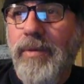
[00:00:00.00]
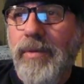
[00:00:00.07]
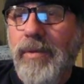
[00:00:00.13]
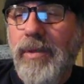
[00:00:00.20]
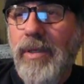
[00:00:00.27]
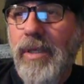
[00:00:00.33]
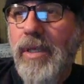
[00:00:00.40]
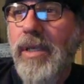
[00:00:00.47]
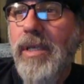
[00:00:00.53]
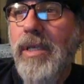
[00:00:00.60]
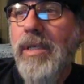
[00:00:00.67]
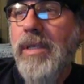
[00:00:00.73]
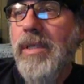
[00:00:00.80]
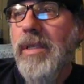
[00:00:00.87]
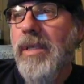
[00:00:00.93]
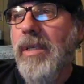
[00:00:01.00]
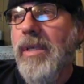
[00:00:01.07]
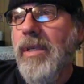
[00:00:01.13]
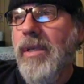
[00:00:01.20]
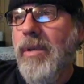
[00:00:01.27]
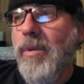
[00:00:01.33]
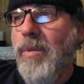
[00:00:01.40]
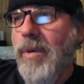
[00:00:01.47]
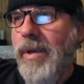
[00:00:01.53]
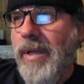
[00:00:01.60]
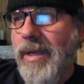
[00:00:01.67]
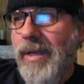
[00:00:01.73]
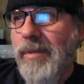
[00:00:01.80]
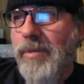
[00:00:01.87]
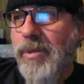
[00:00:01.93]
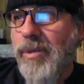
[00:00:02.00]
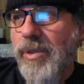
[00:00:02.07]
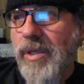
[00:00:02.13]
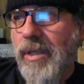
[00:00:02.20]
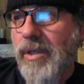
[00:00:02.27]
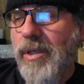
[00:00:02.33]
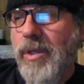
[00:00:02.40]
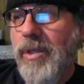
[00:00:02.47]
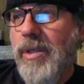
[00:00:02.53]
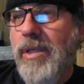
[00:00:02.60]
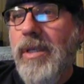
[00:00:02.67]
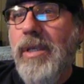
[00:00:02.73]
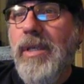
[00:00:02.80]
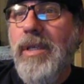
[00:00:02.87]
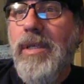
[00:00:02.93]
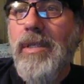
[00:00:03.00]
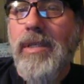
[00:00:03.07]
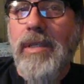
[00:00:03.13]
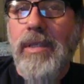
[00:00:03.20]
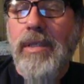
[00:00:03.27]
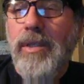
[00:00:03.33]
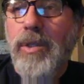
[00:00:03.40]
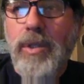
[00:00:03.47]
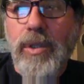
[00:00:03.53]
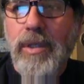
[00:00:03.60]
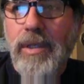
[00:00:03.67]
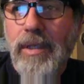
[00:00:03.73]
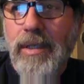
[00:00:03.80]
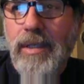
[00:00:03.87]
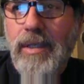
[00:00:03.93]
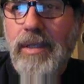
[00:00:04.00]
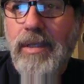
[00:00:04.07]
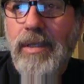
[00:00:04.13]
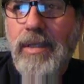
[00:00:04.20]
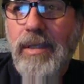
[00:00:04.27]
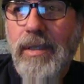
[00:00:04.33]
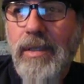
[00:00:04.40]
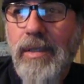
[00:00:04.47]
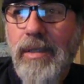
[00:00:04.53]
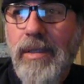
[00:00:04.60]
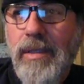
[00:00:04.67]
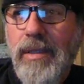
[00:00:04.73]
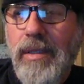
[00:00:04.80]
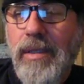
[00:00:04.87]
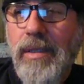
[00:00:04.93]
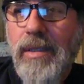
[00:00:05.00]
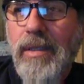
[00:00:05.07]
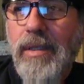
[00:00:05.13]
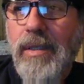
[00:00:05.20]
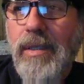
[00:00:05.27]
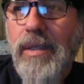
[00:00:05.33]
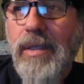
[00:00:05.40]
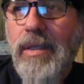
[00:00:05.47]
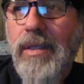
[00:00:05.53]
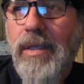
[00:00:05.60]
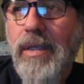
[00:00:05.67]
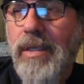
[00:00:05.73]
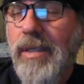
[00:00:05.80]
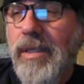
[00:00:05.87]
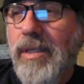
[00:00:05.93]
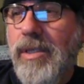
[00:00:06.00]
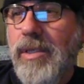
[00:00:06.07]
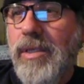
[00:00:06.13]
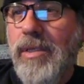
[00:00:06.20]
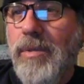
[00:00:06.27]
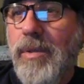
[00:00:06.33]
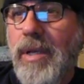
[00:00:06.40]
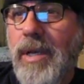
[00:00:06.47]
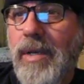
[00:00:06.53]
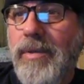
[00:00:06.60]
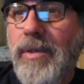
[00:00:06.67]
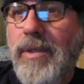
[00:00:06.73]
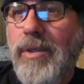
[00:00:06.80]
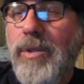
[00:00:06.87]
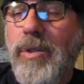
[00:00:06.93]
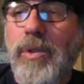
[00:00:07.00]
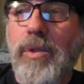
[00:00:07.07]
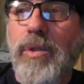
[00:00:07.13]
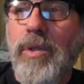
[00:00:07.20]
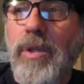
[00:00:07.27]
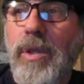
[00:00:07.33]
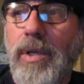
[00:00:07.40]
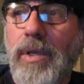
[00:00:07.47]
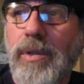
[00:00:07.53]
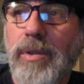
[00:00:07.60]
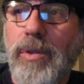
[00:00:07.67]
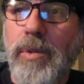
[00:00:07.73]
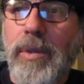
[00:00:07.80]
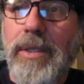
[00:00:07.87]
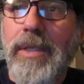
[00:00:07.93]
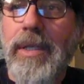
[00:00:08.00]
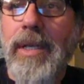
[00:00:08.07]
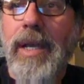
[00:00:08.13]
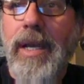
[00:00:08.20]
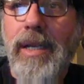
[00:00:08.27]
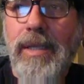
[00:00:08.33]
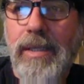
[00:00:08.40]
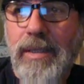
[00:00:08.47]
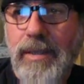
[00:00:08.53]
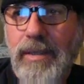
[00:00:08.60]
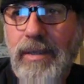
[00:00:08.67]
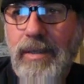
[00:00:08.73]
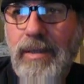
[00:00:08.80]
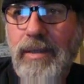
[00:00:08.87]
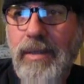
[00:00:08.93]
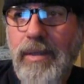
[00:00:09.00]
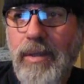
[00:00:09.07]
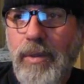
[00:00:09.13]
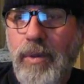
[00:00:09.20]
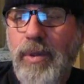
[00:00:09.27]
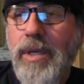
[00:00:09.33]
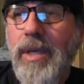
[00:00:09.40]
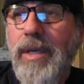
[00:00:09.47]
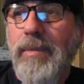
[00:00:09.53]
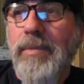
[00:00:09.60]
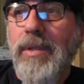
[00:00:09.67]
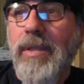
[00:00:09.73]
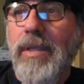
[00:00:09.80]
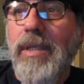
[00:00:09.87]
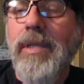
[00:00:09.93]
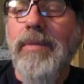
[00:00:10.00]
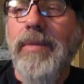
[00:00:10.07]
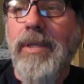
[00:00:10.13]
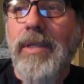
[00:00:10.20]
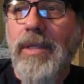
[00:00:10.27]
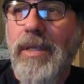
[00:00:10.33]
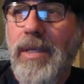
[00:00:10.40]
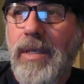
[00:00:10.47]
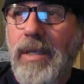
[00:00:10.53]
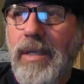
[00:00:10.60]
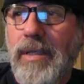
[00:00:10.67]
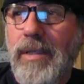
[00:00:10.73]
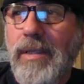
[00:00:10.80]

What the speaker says: to eat, what animals they could eat and couldn't eat, conditions on how they treated aliens who came to live in the land,